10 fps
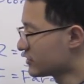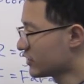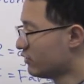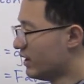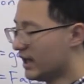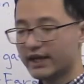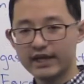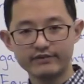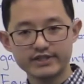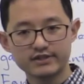So
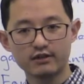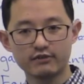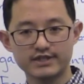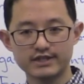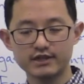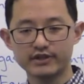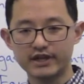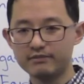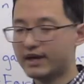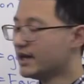if we start with
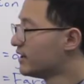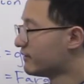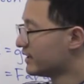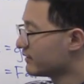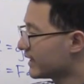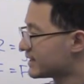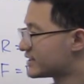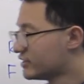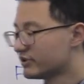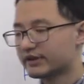sodium, we know that
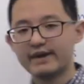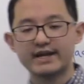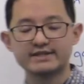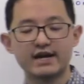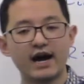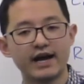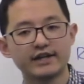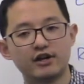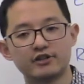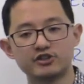sodium has a high
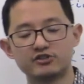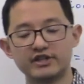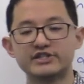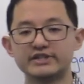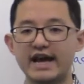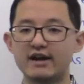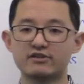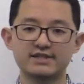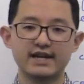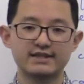concentration
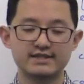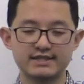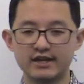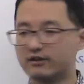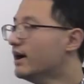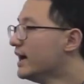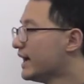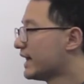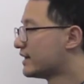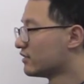outside the cell
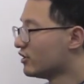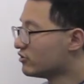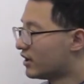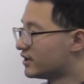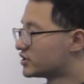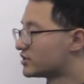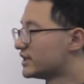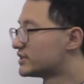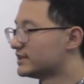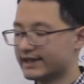and a low
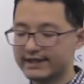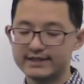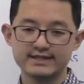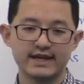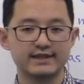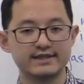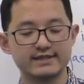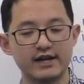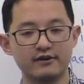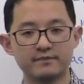concentration inside the
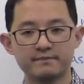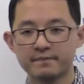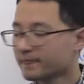cell.